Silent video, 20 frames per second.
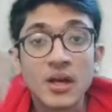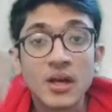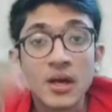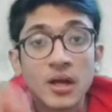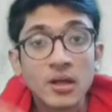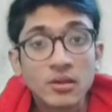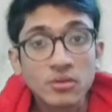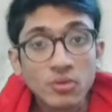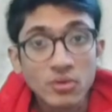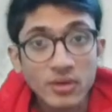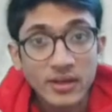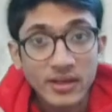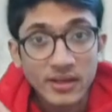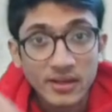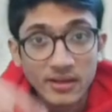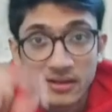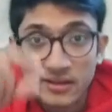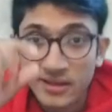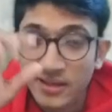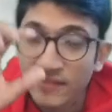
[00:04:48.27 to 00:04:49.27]
So
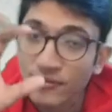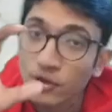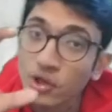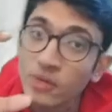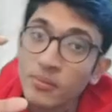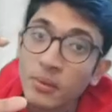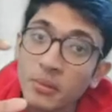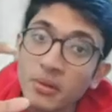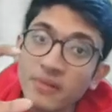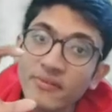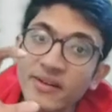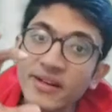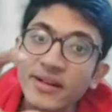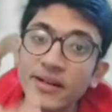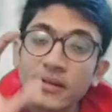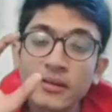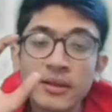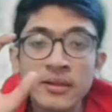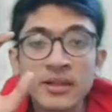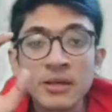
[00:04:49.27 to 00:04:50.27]
if you remember, we did
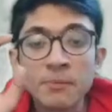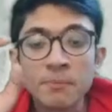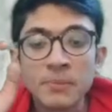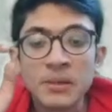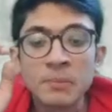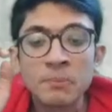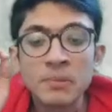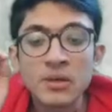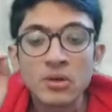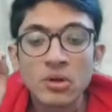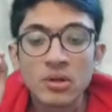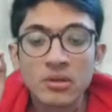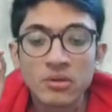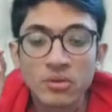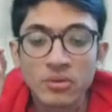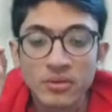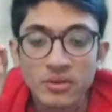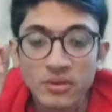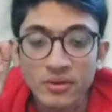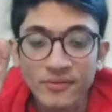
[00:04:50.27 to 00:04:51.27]
this in PP also.
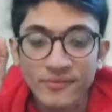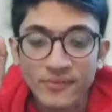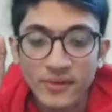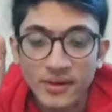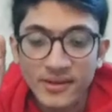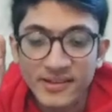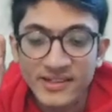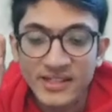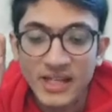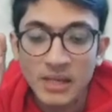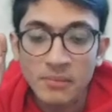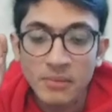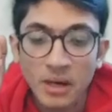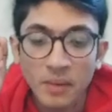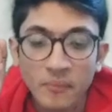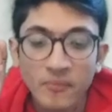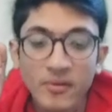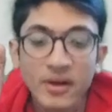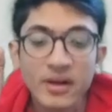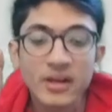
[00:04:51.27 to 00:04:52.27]
The first time
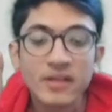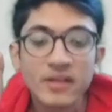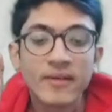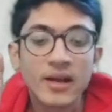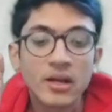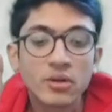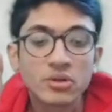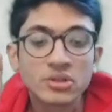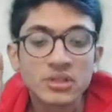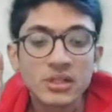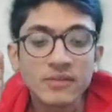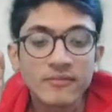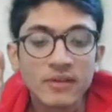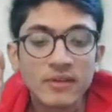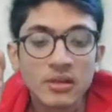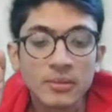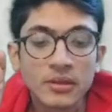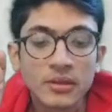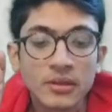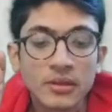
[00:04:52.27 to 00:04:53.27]
upward revaluation will be
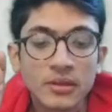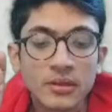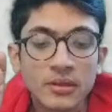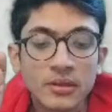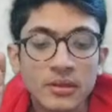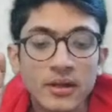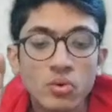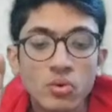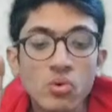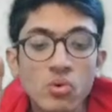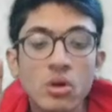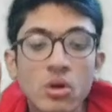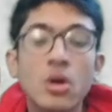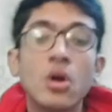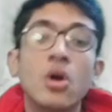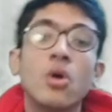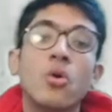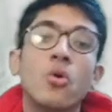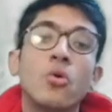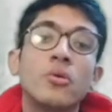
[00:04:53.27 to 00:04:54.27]
sent to
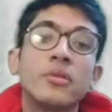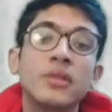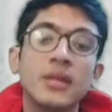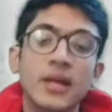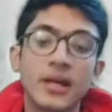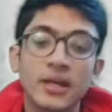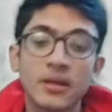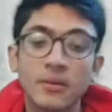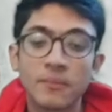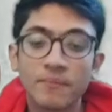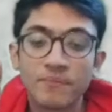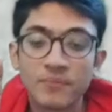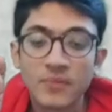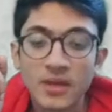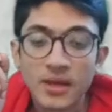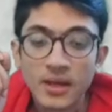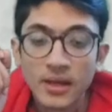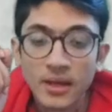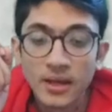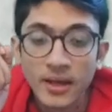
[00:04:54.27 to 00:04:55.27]
OCI.
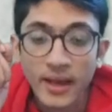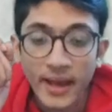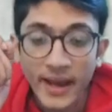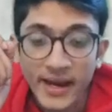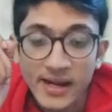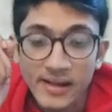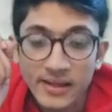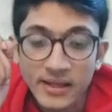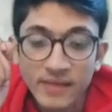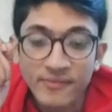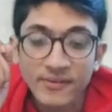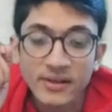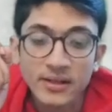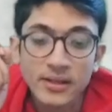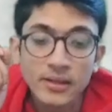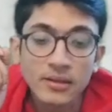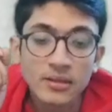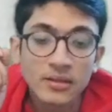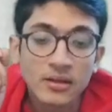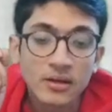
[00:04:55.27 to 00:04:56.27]
And if it is
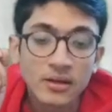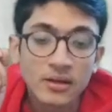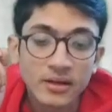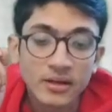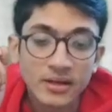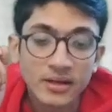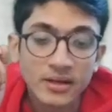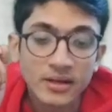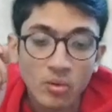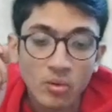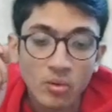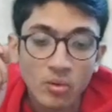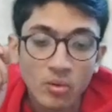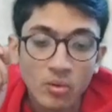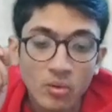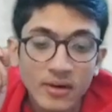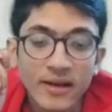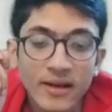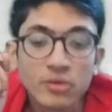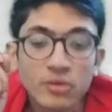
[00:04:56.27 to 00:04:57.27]
downward
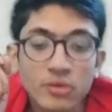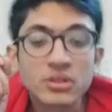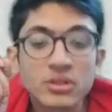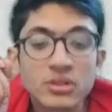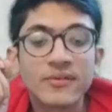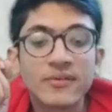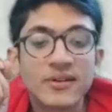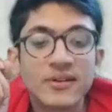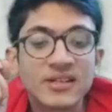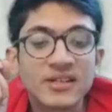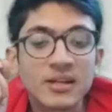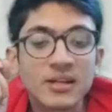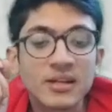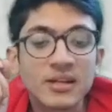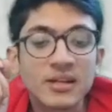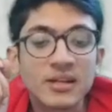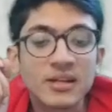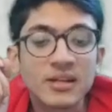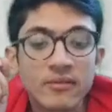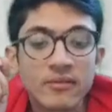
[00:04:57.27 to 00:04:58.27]
revaluation first time, then it
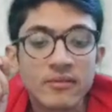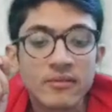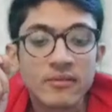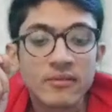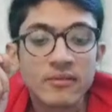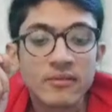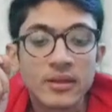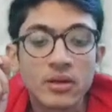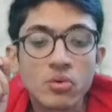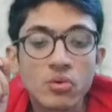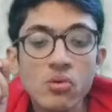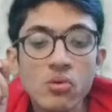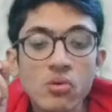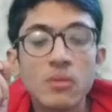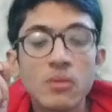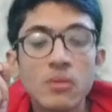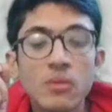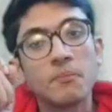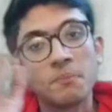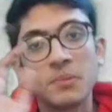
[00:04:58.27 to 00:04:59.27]
will be sent to
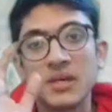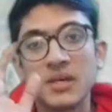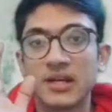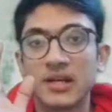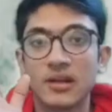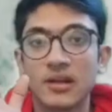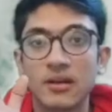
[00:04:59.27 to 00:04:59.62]
PNL.